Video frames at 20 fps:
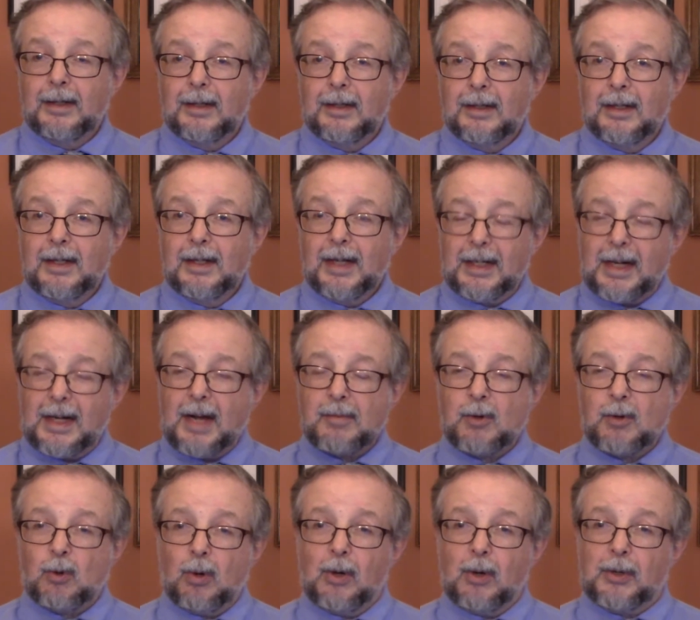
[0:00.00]
And I'm
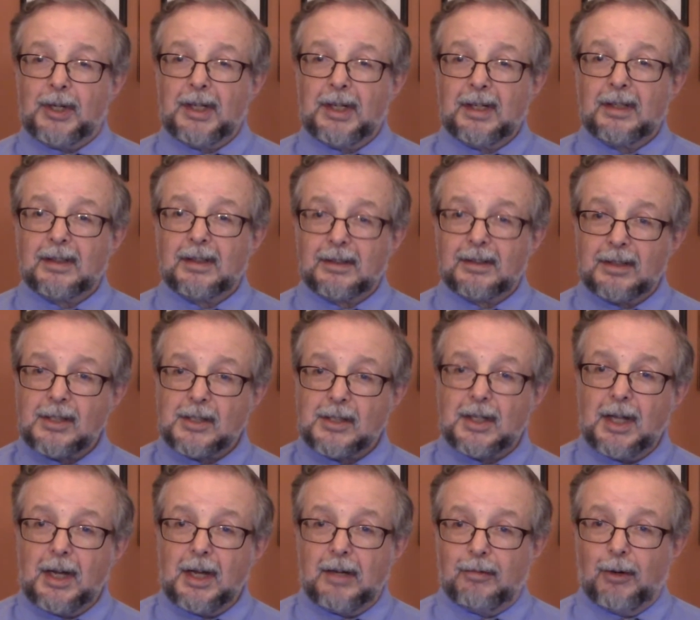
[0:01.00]
quoting the
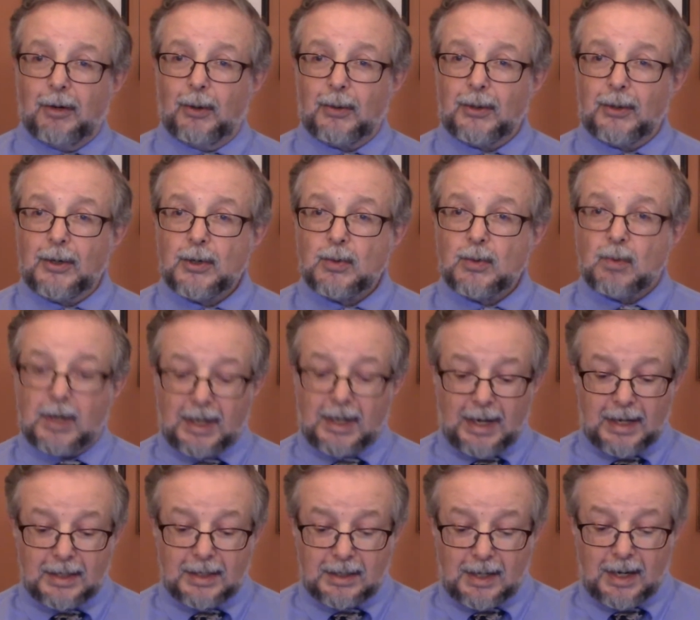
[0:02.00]
slave owners when
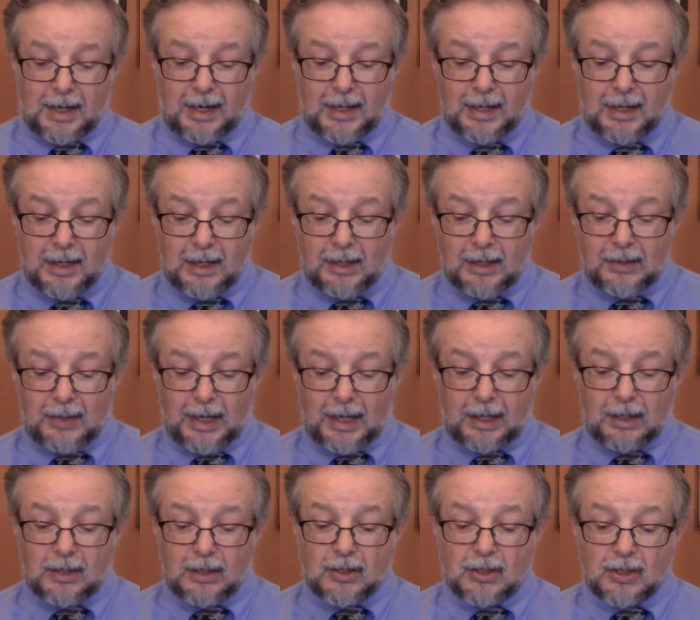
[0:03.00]
I say they
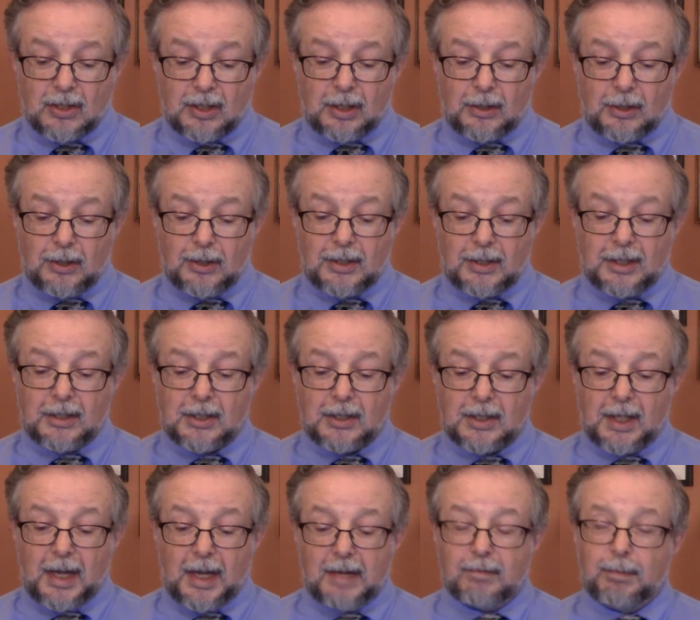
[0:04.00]
considered
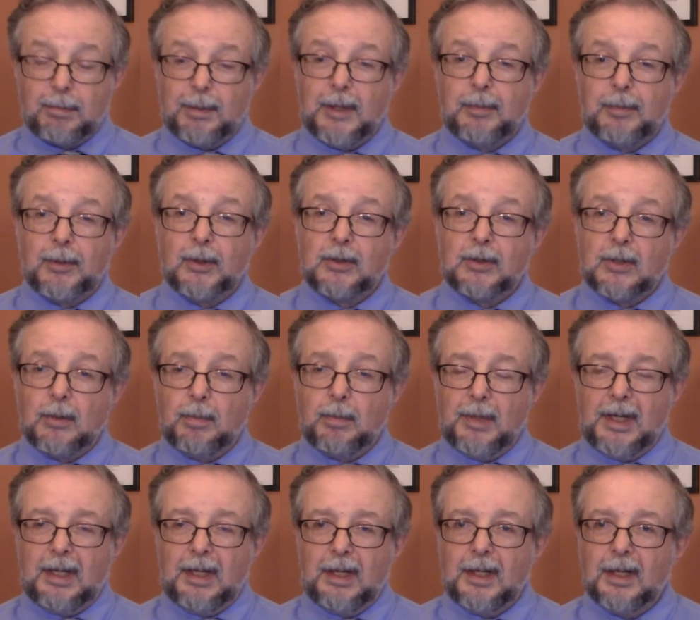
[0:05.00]
enslaved people to
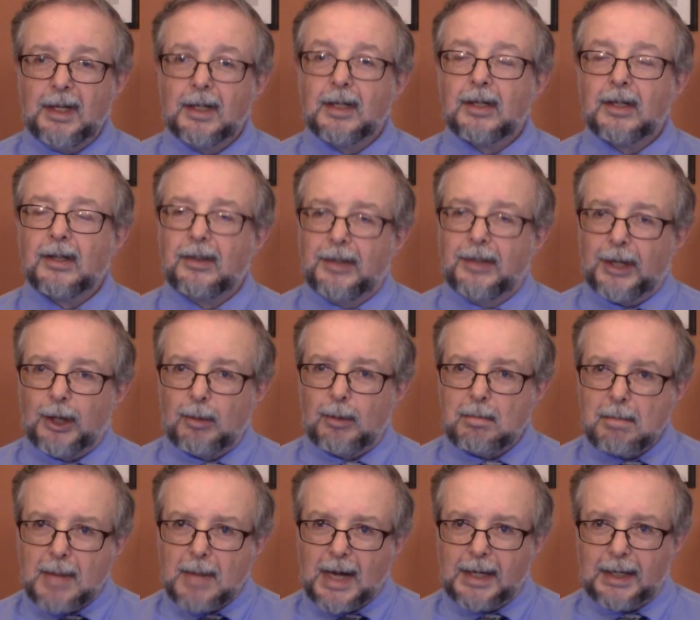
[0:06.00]
be their
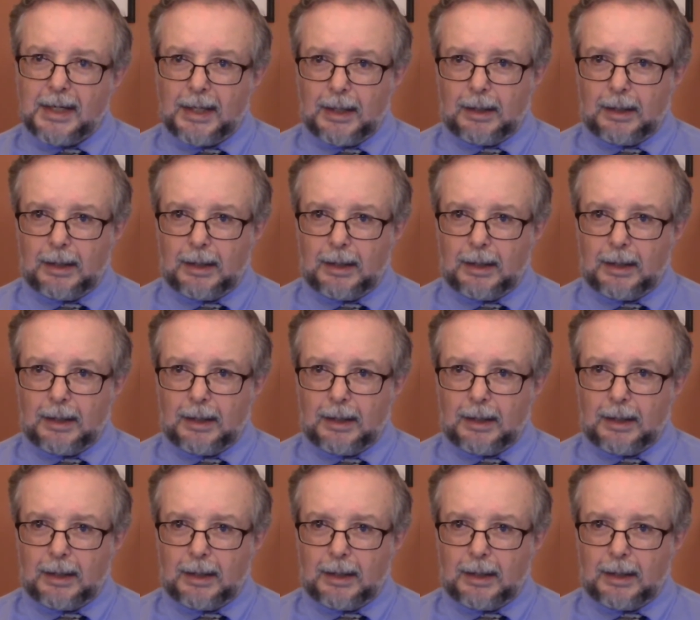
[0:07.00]
money.